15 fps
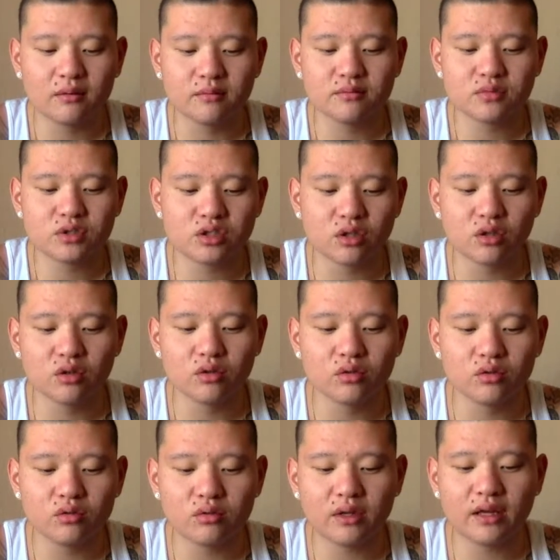
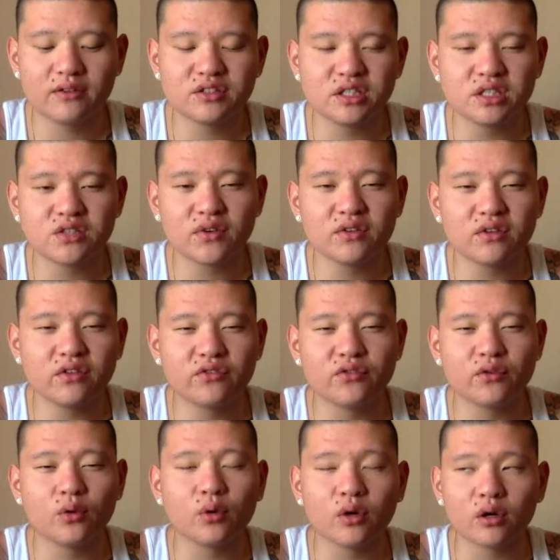So if she's
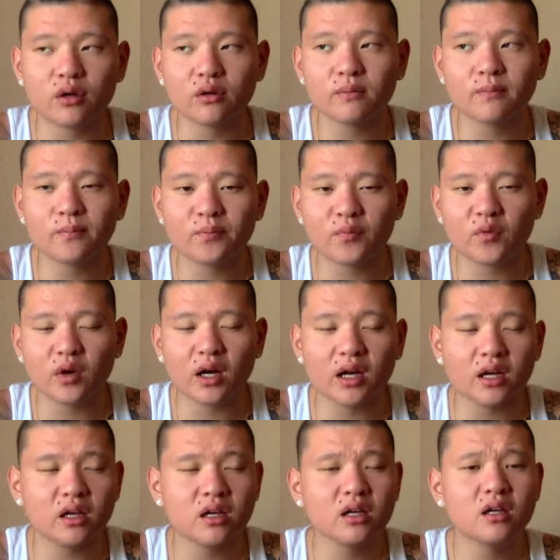54,
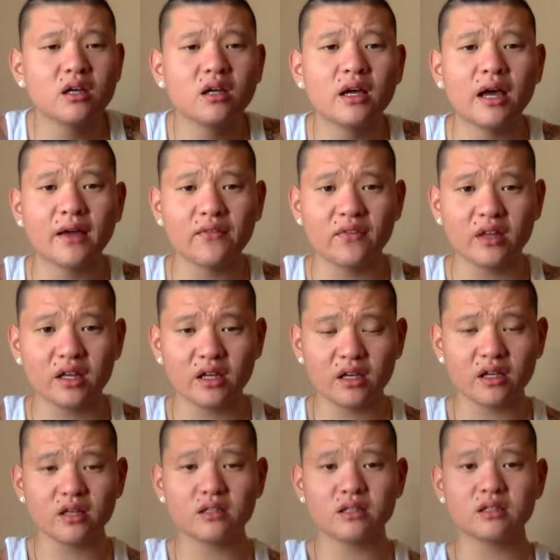right, and
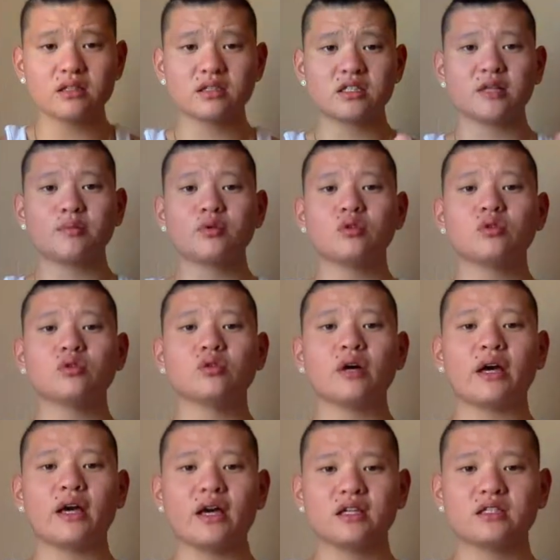the typical
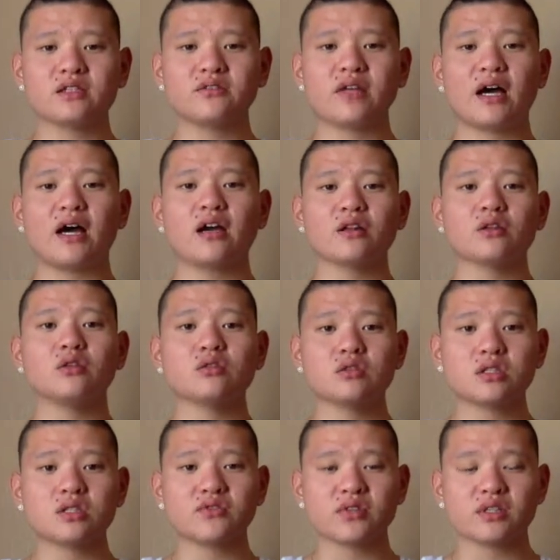age of
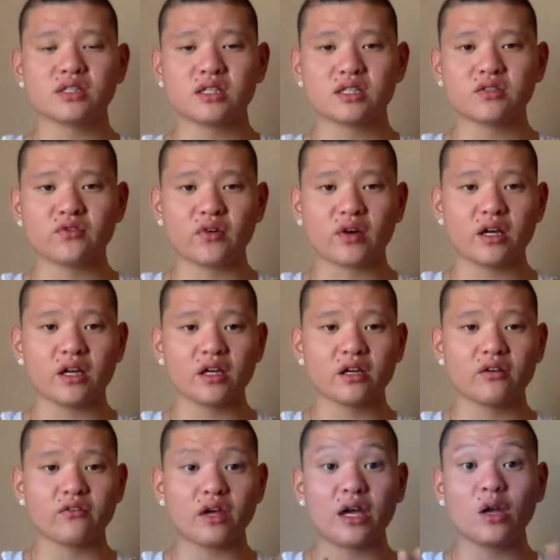diagnosis for
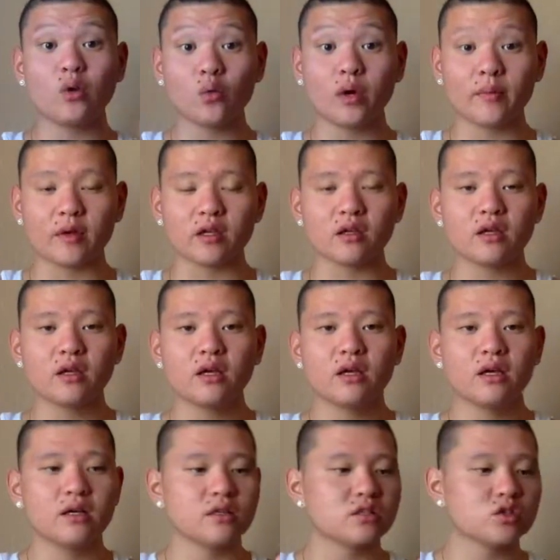schizophrenia in women
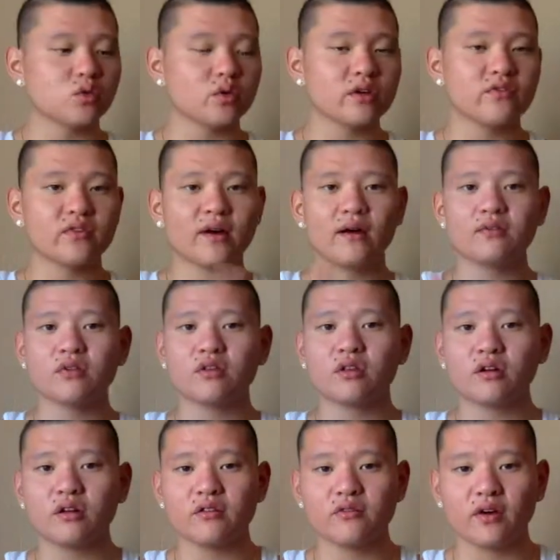is 25 to
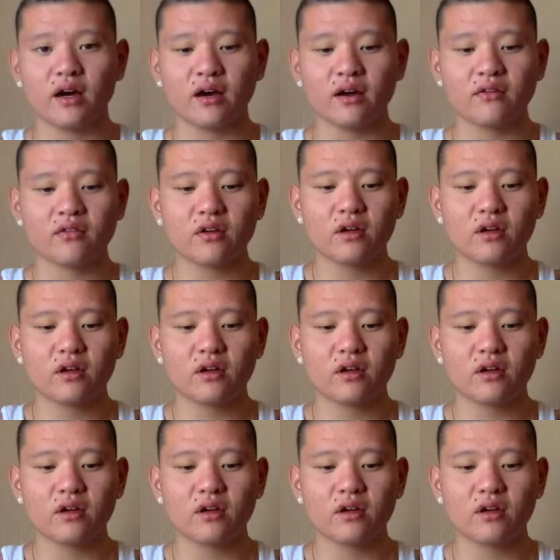35.